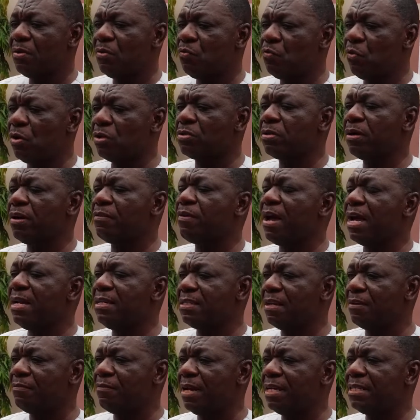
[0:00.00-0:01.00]
whatsoever
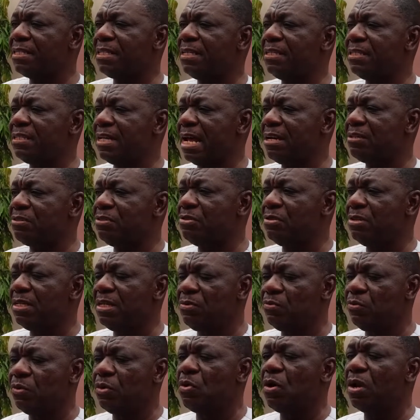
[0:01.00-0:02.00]
interventions that you
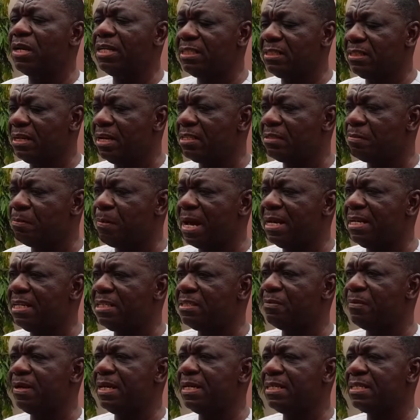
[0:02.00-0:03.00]
need. We call it case
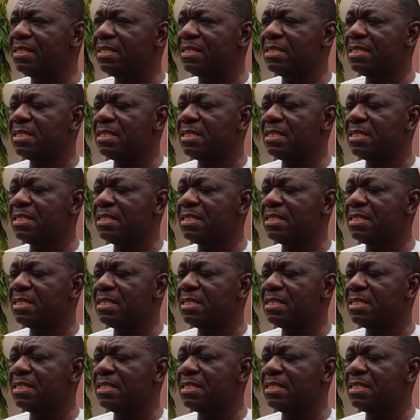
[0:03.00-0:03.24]
management.